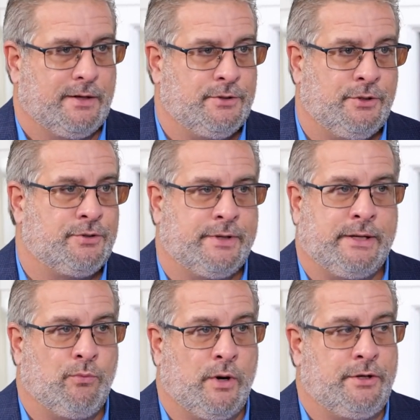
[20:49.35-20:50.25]

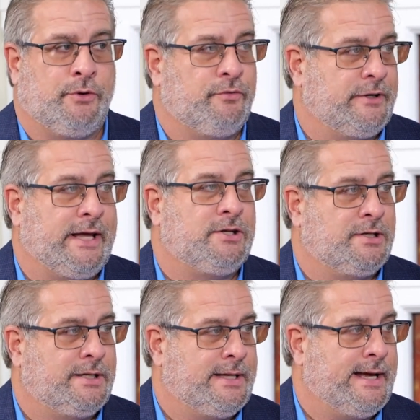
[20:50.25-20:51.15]
usually one
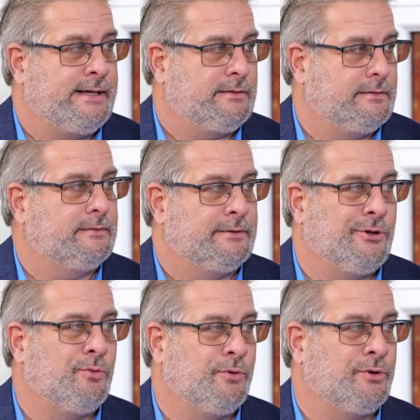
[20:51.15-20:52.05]
notification to that, the
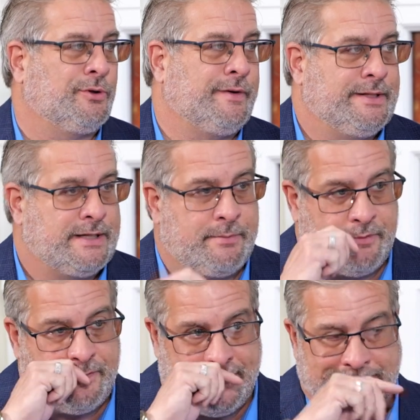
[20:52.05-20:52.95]
homeowner cleans it up
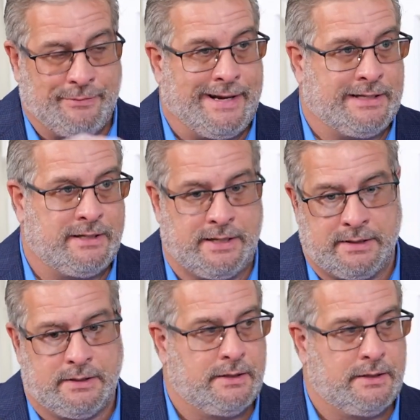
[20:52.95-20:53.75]
and finds a way to